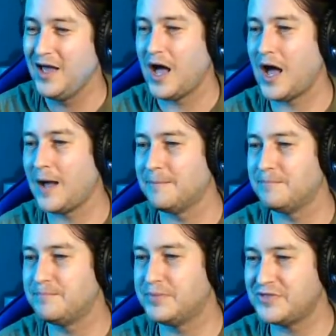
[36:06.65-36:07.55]

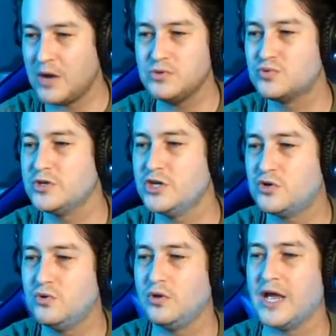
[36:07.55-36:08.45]
But that was really cool.